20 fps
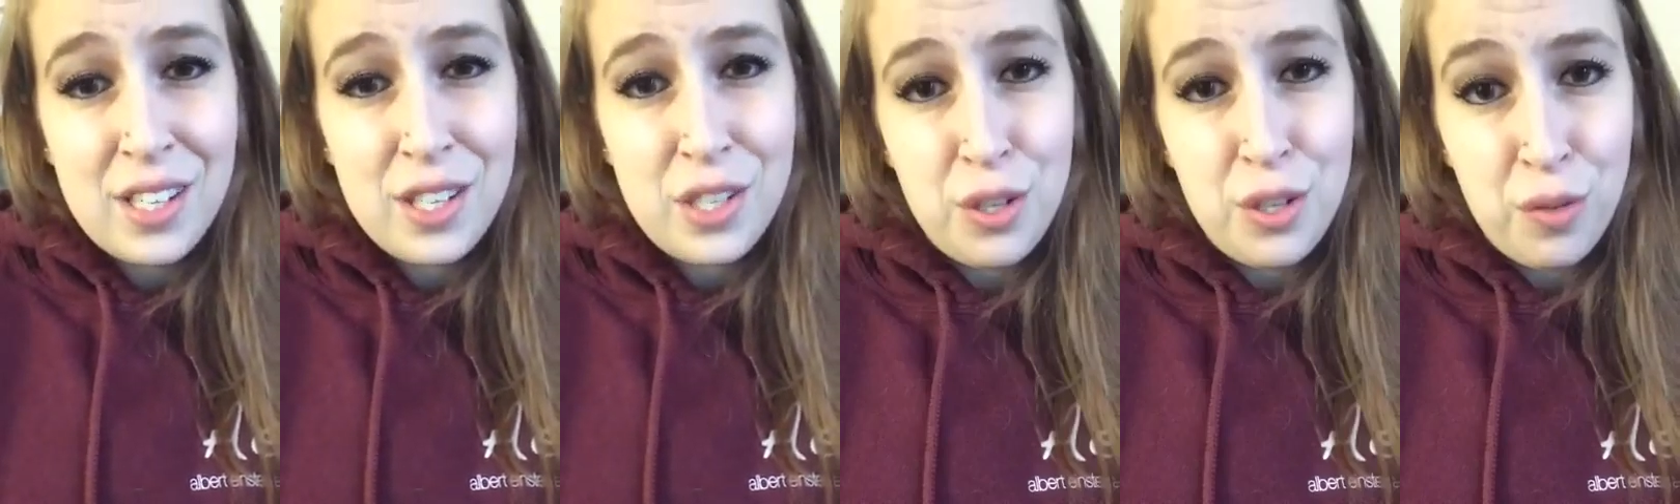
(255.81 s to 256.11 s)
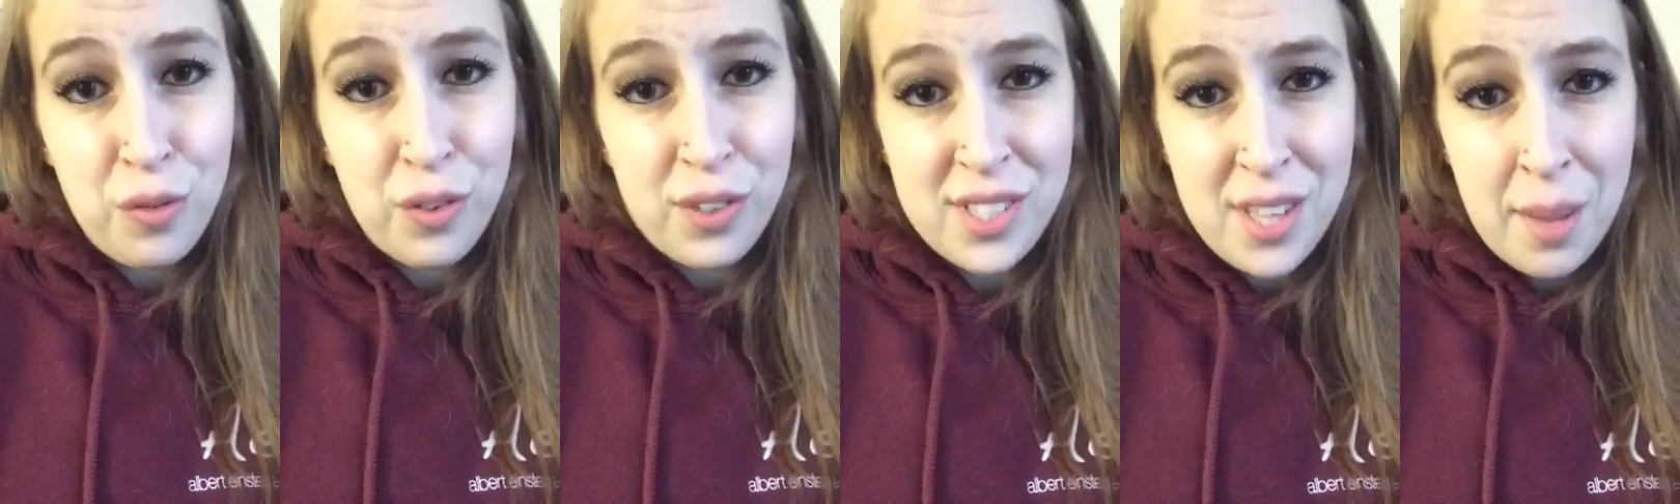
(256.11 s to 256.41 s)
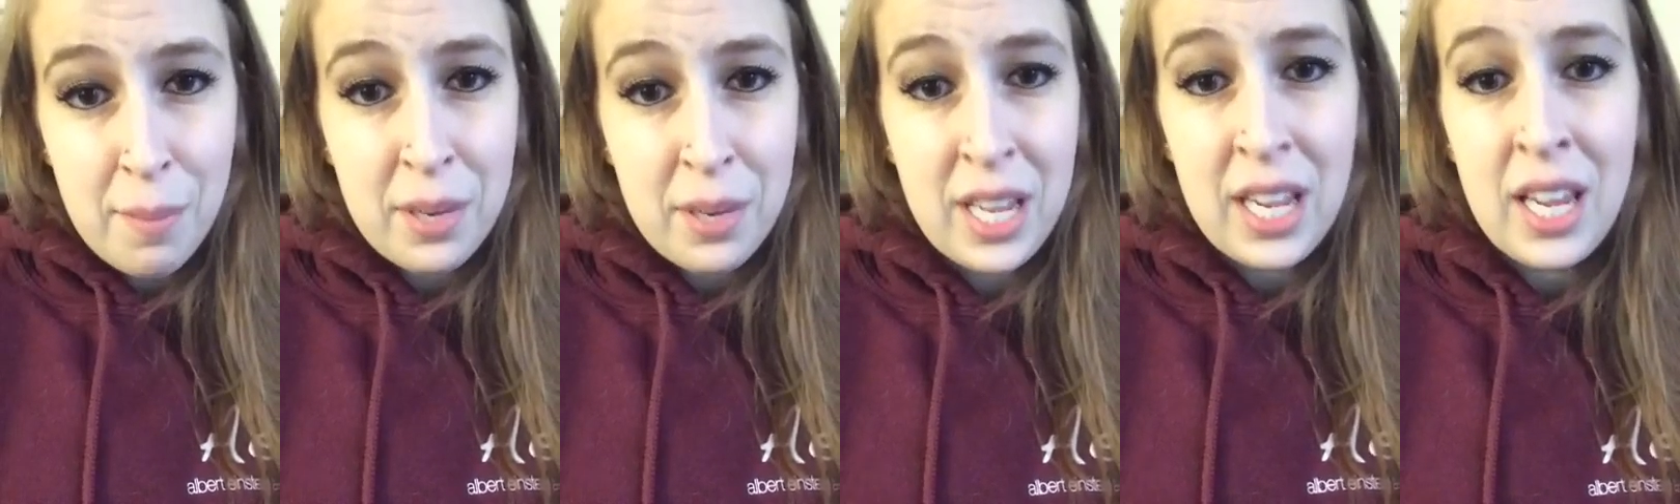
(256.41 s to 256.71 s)
to do for
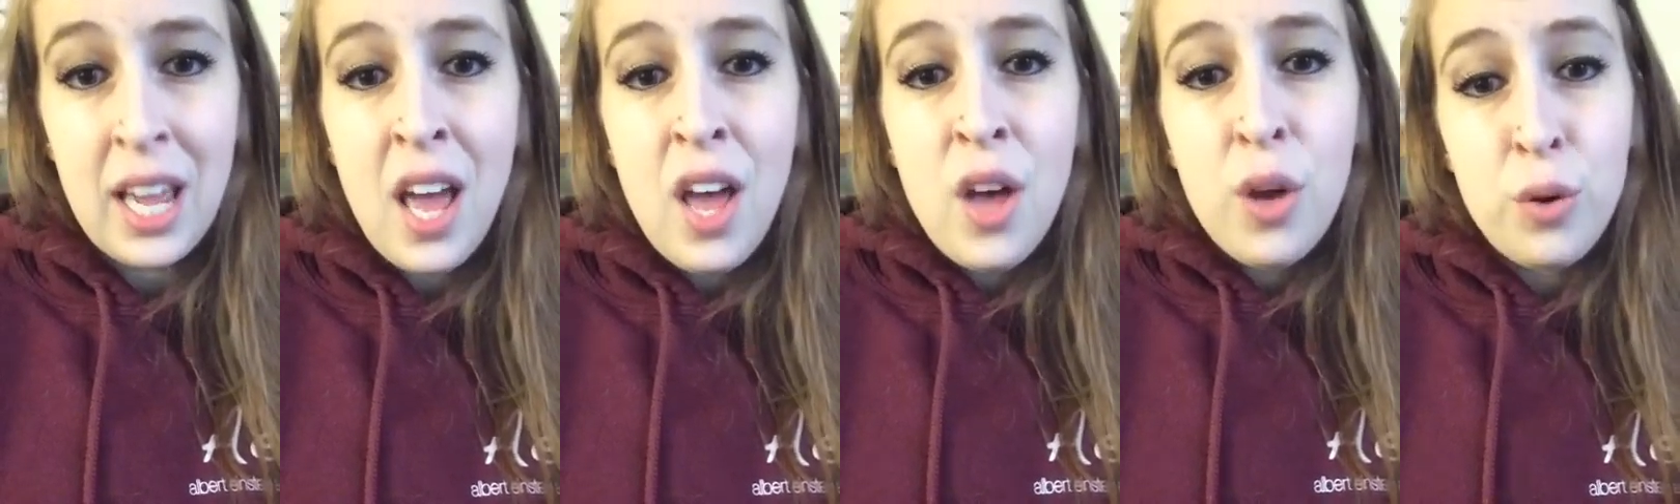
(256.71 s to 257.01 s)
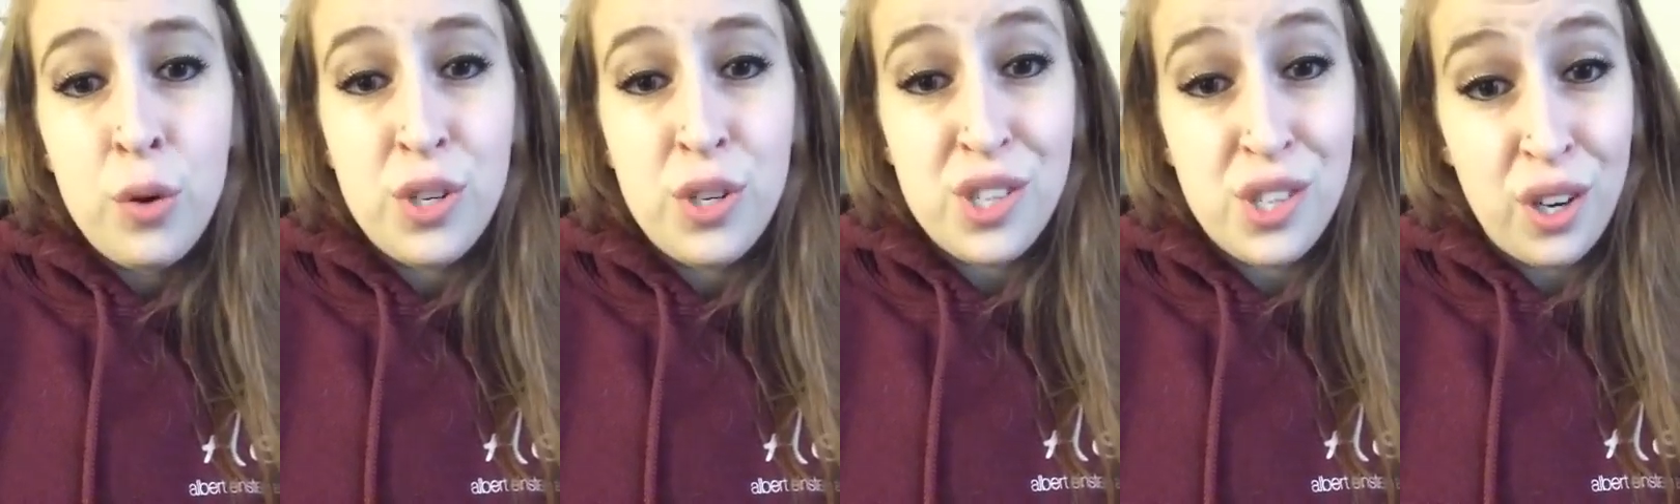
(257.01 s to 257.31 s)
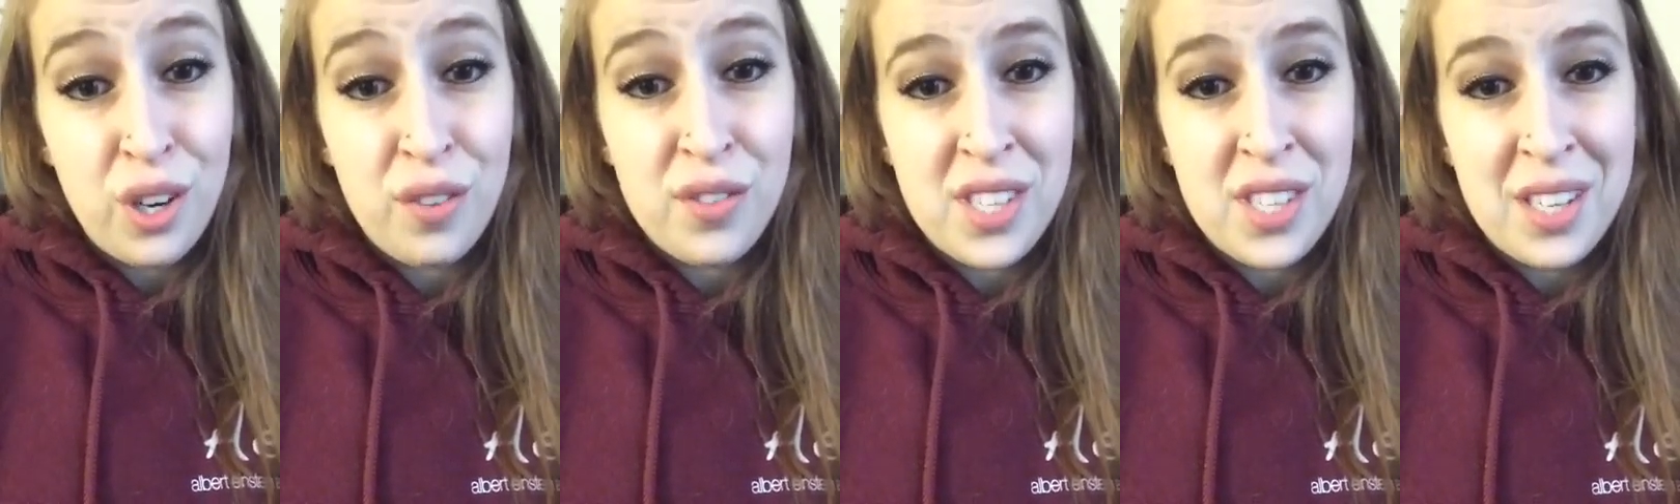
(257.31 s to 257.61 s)
somebody who
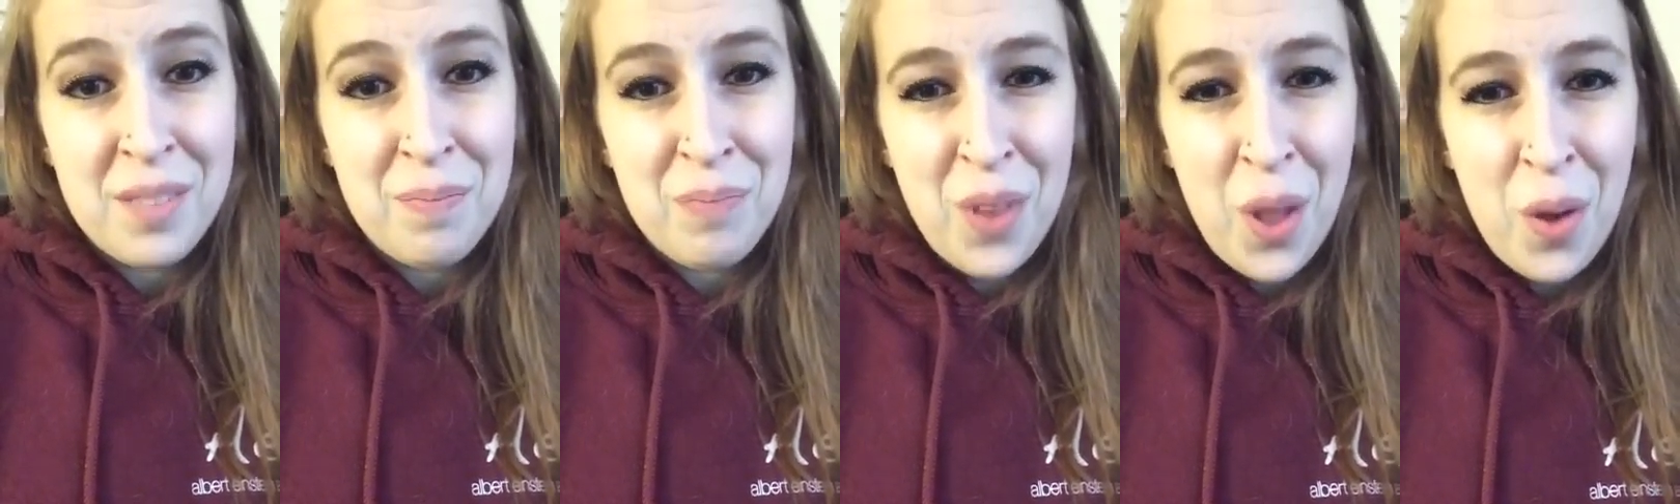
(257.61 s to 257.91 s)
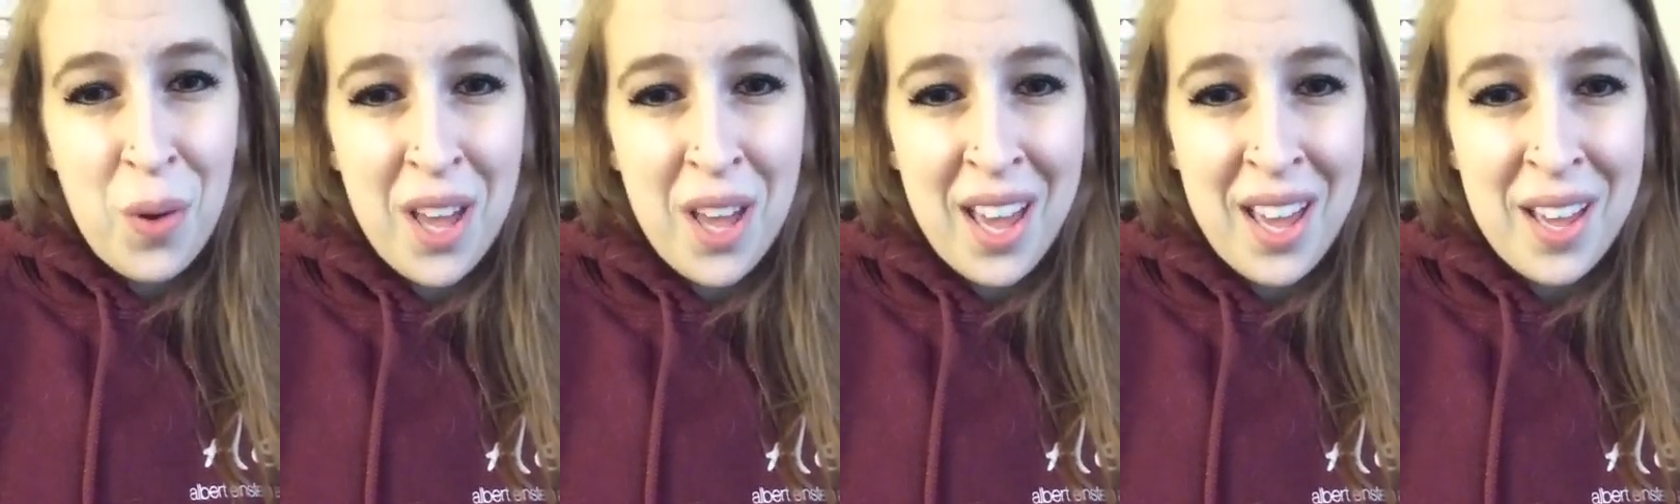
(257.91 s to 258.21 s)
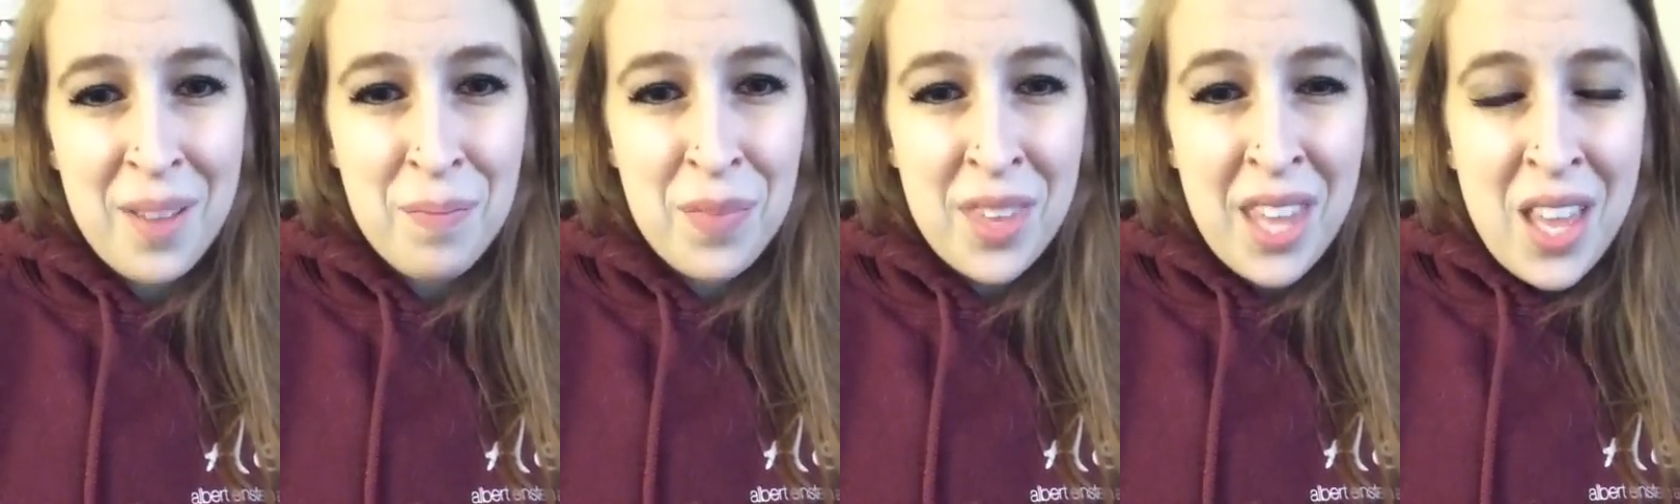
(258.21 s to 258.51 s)
deserves it.
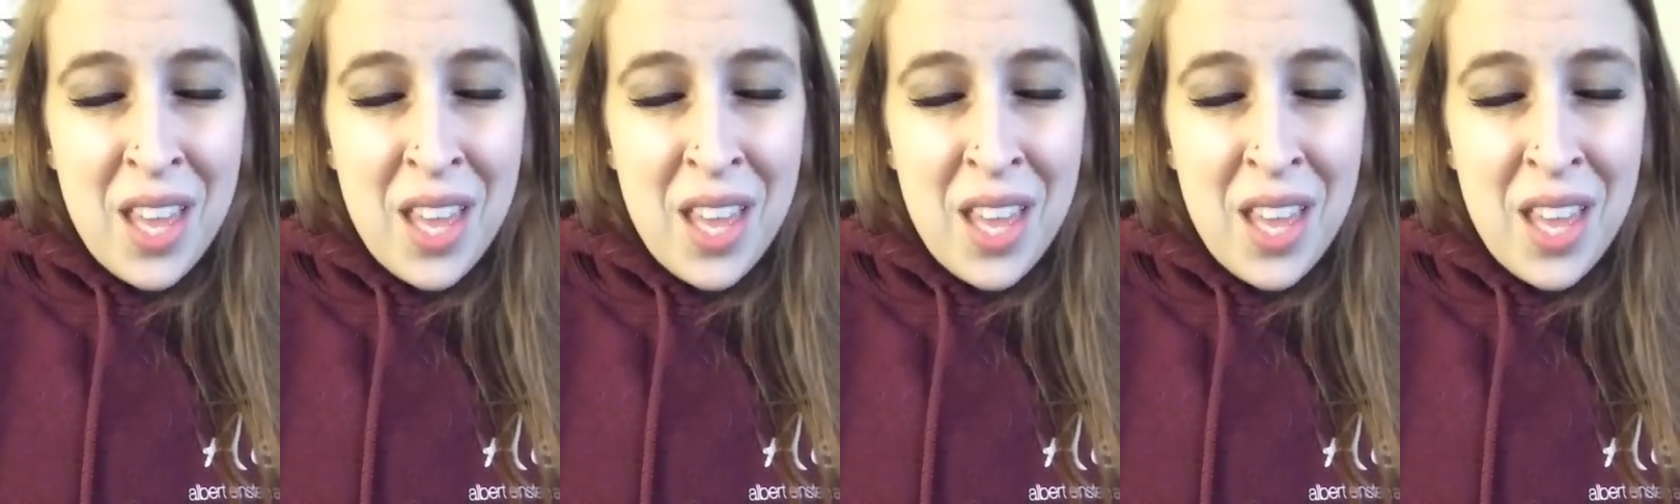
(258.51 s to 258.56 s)
Okay.